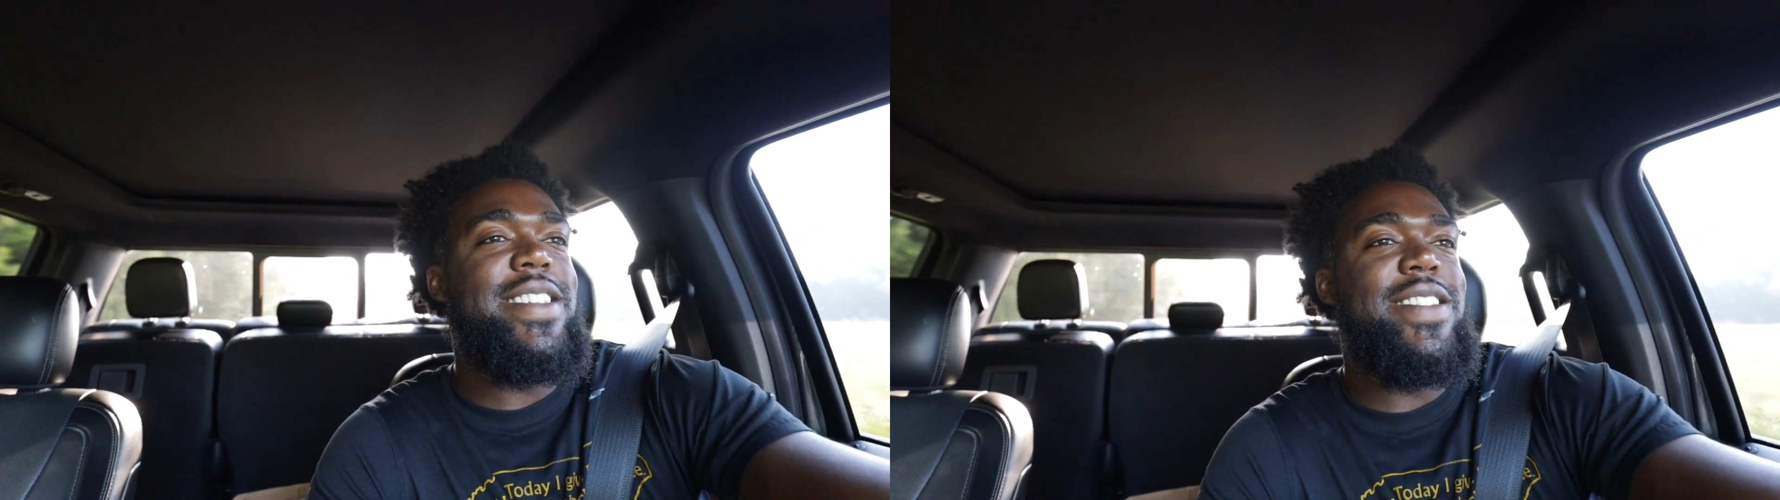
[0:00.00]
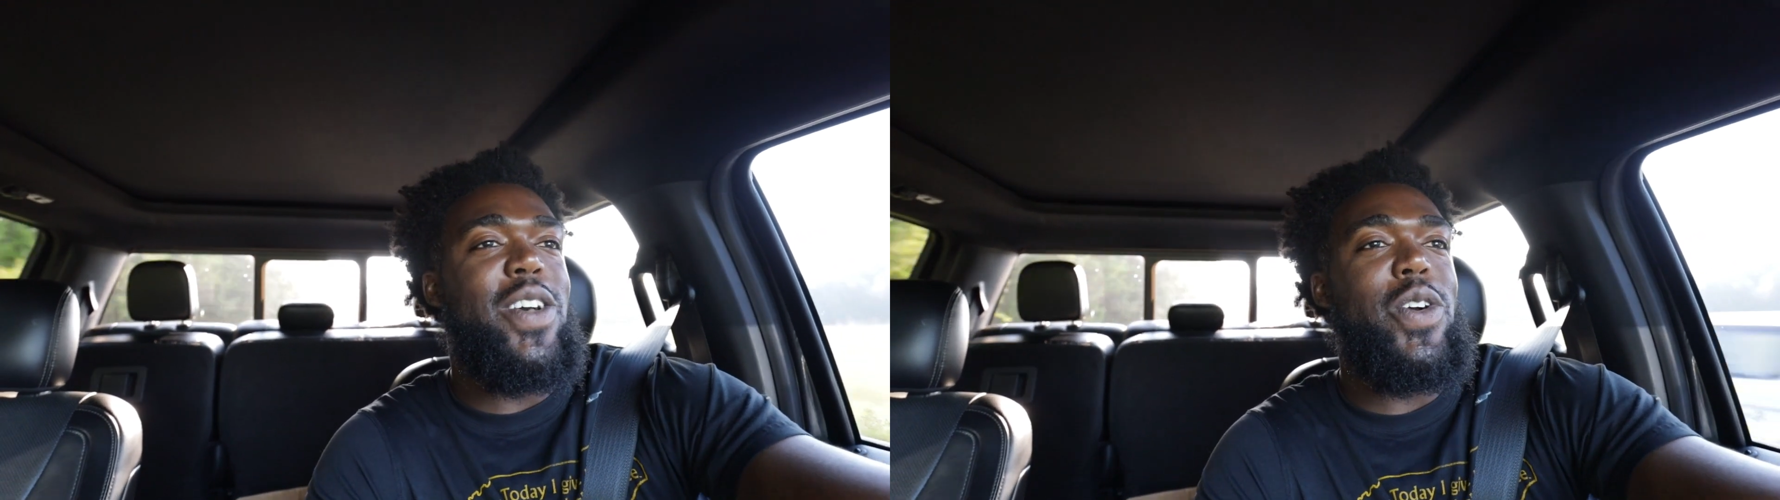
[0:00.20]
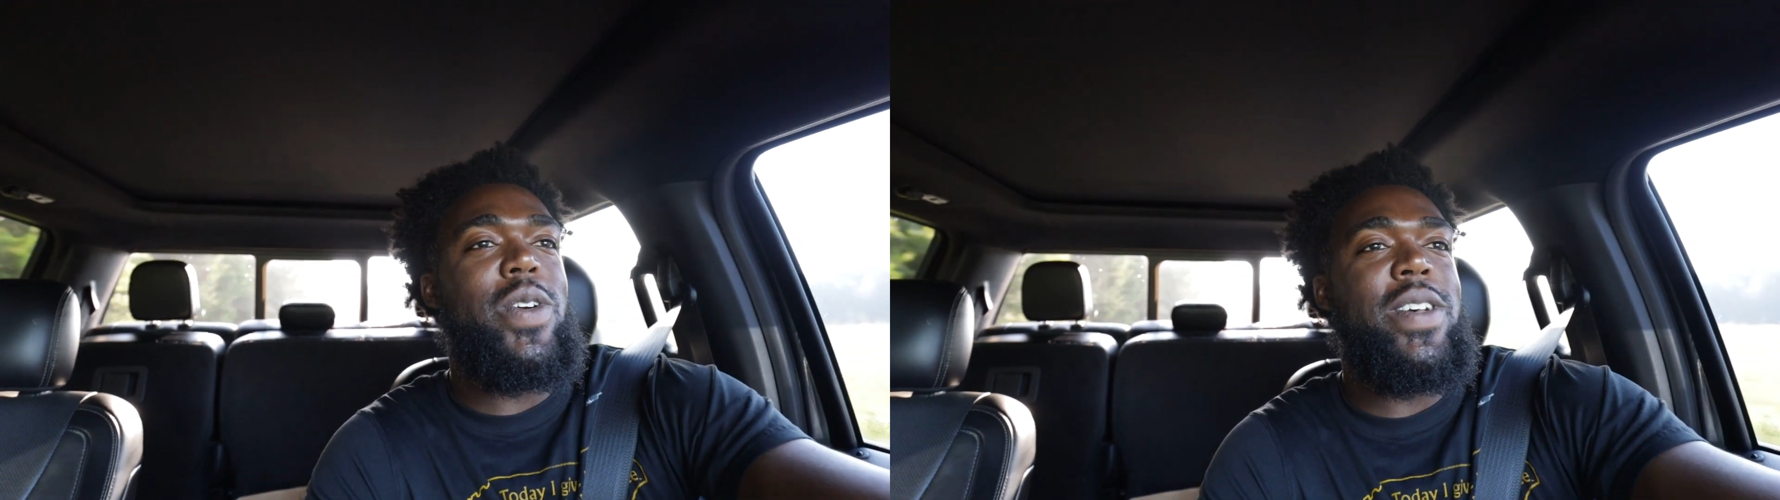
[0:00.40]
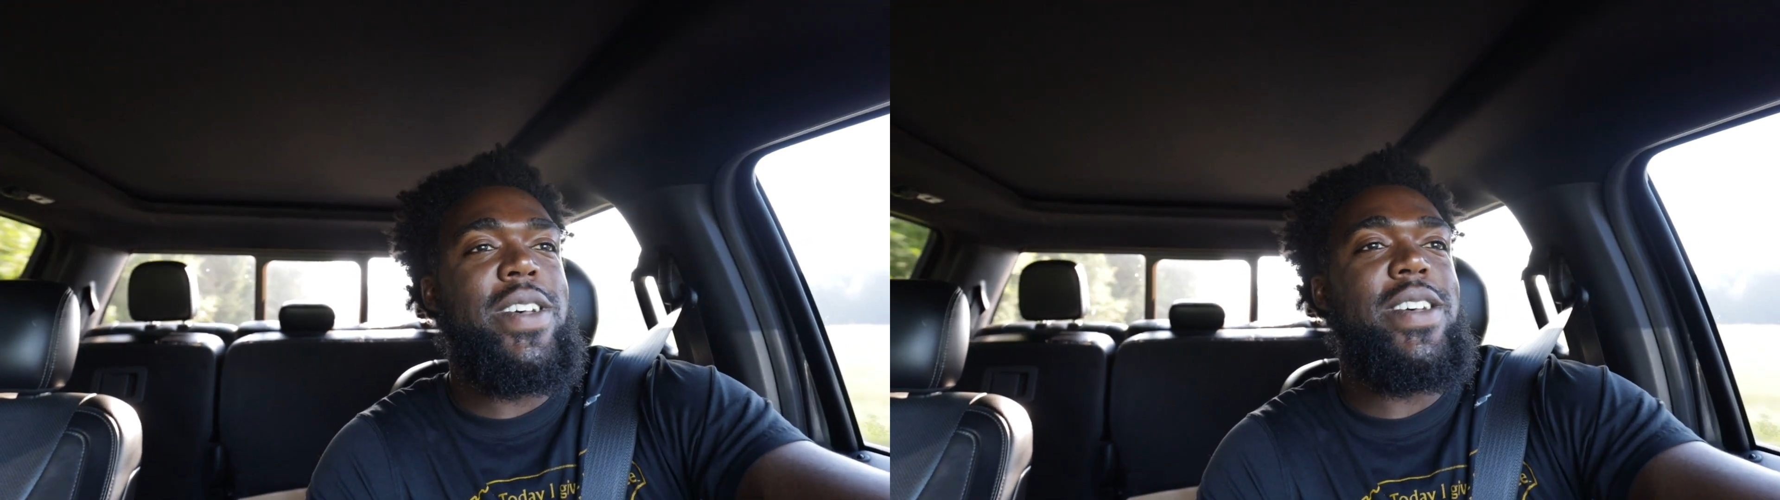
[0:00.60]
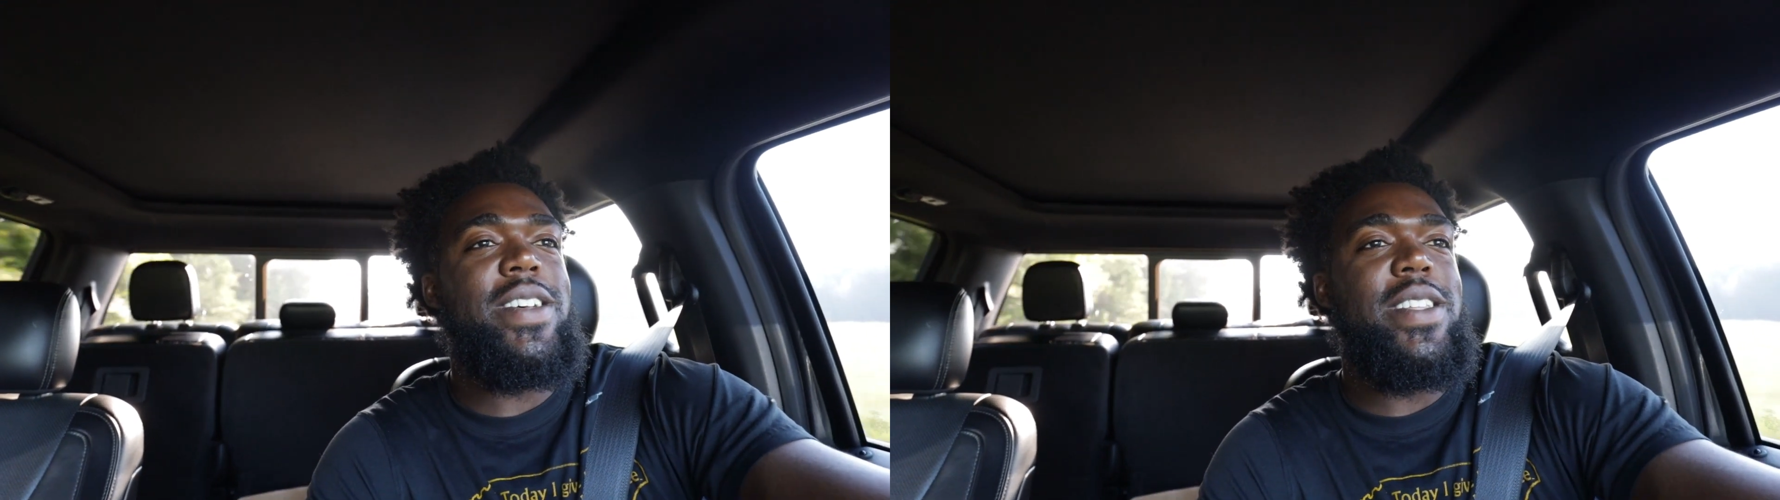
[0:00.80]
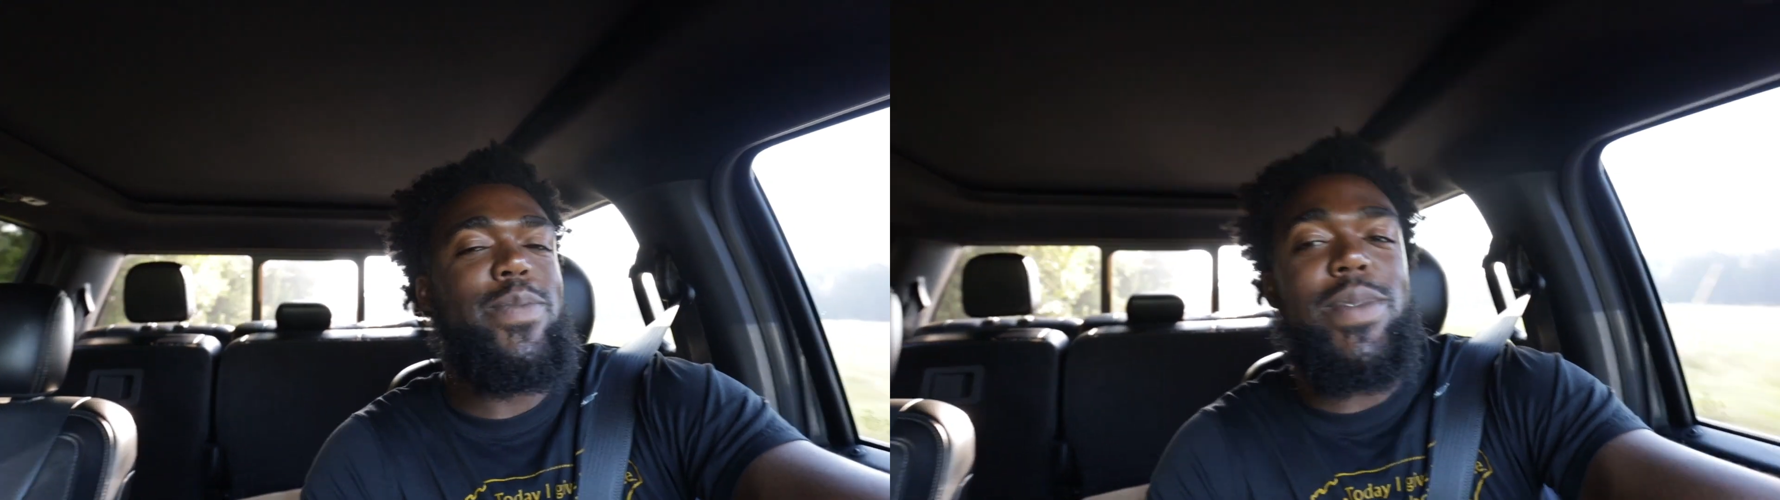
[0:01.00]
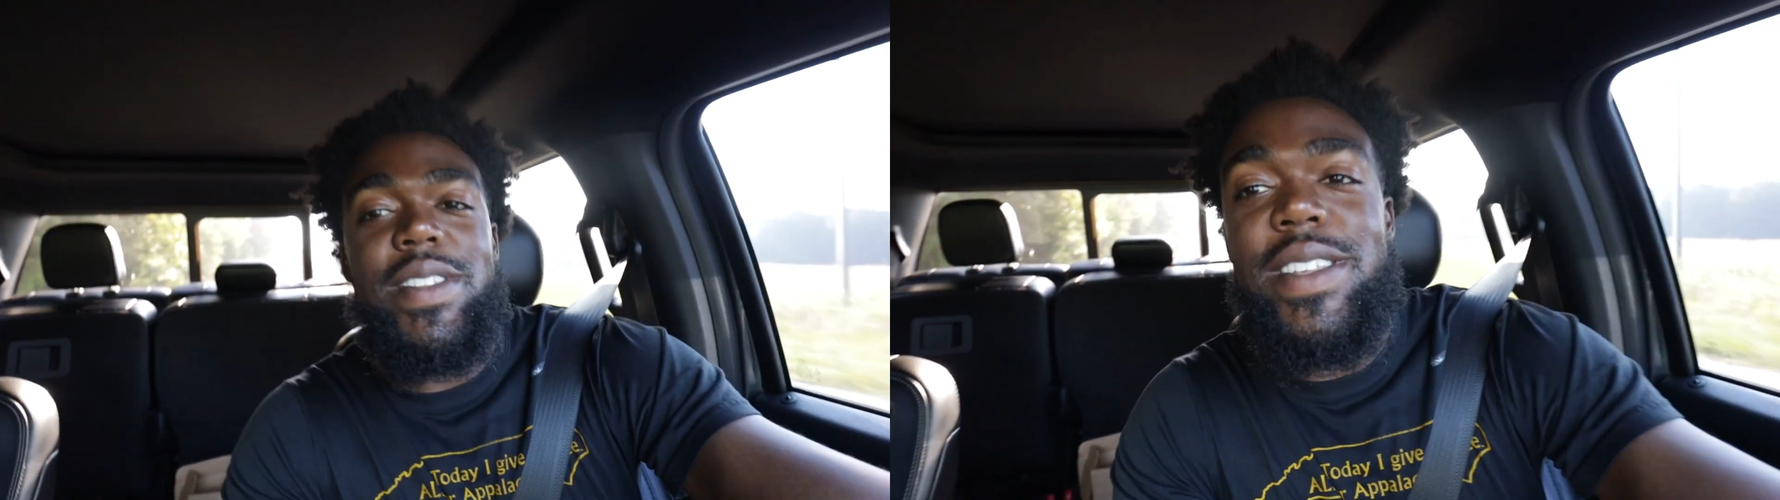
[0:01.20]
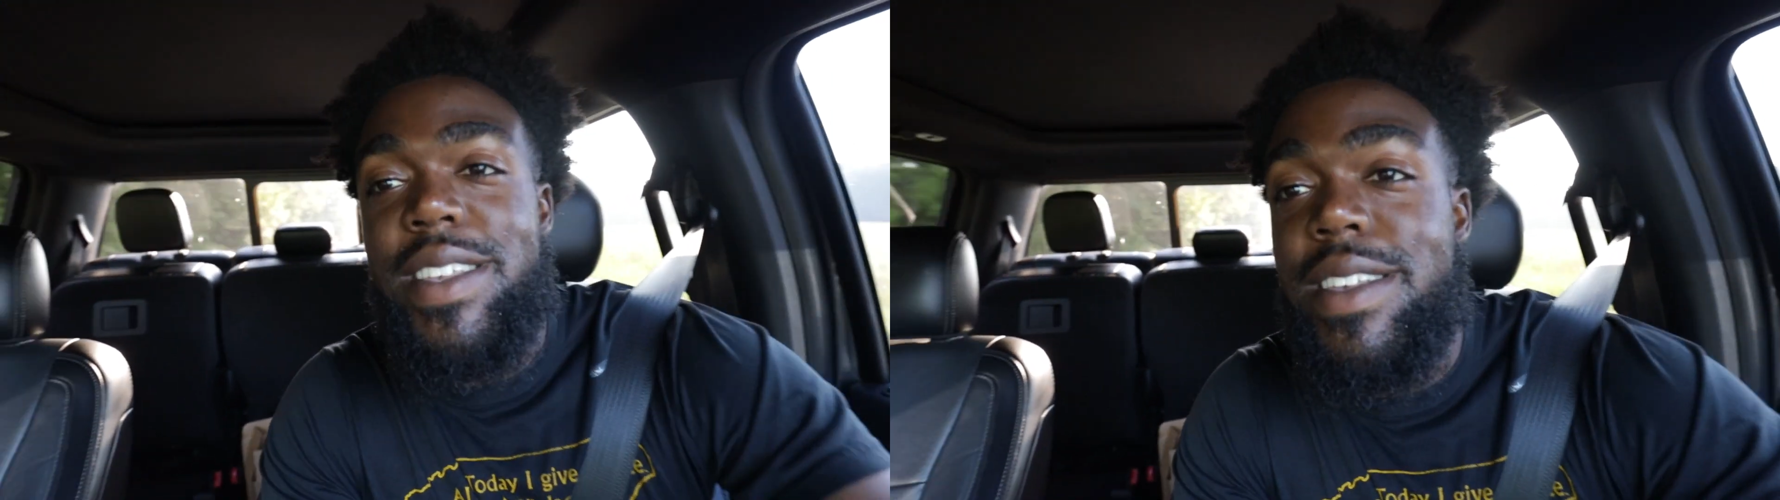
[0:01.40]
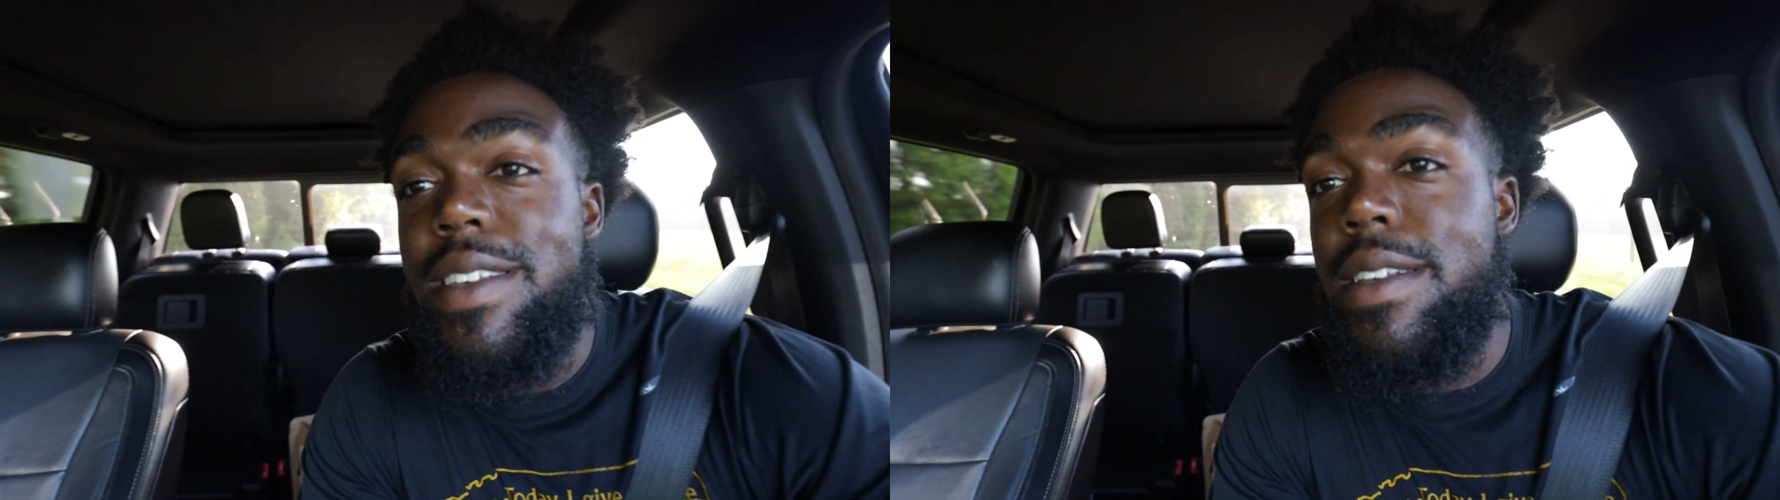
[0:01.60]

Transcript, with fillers: So let me see.